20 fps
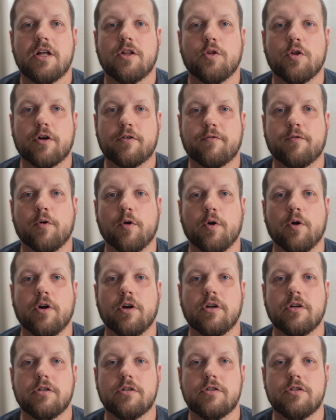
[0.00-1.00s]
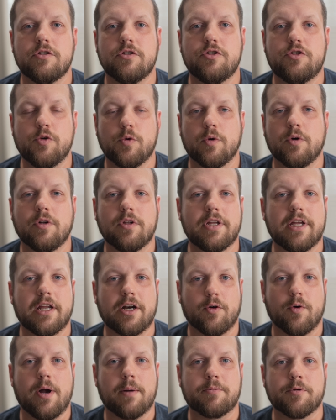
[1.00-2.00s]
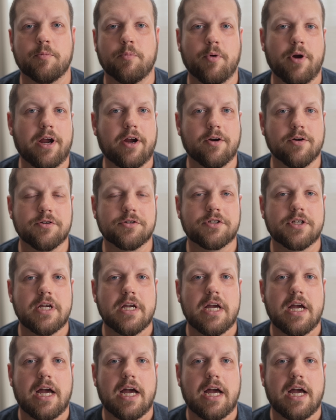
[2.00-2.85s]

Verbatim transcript: look for dual interrupt breakers.